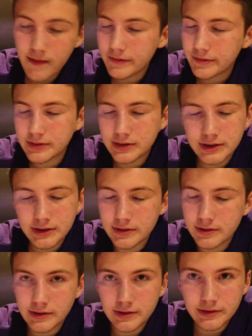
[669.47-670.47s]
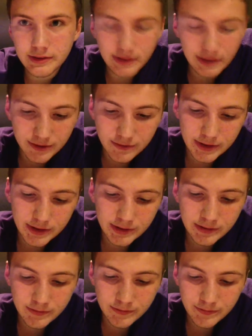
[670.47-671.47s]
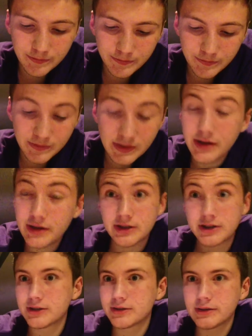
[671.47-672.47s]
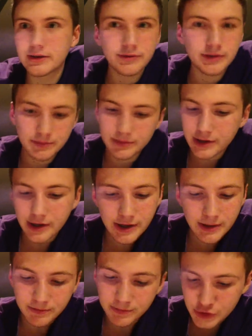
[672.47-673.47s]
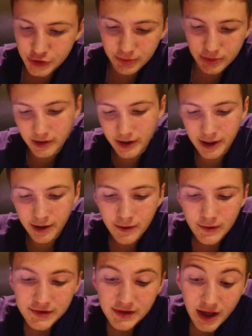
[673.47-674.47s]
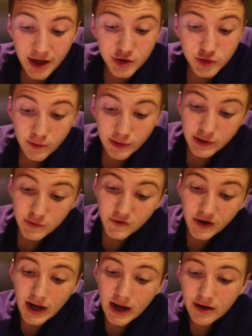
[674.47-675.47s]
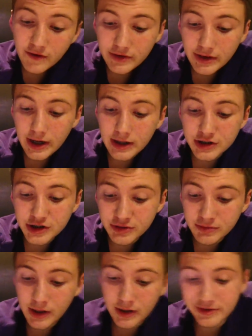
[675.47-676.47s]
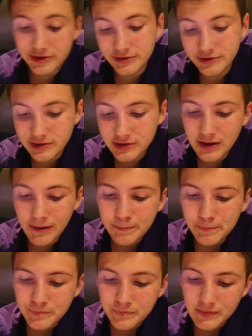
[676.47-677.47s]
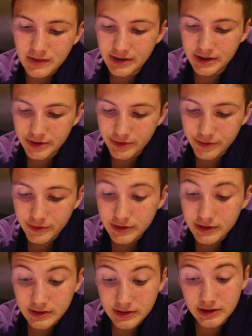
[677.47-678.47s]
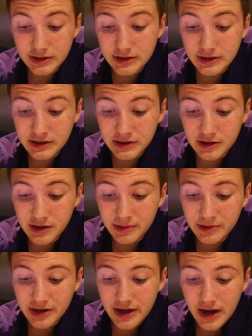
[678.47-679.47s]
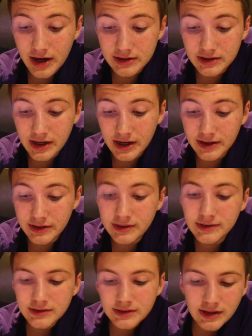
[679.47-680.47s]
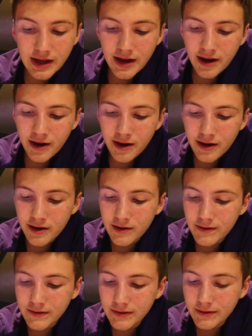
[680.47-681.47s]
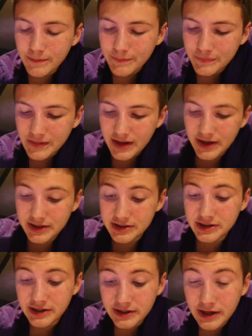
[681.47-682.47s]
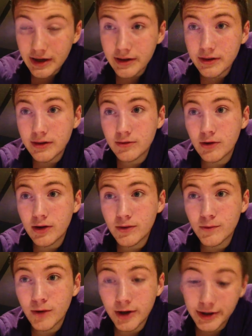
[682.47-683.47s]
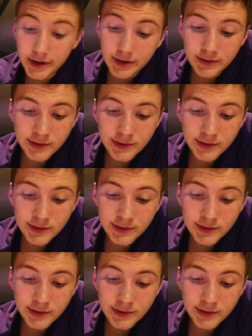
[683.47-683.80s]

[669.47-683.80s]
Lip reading: What's it called? Liquid. It's just liquid. I'm sorry. I'm stupid right now. And 25 oxygen molecules yield 16 carbon dioxide and 18 water.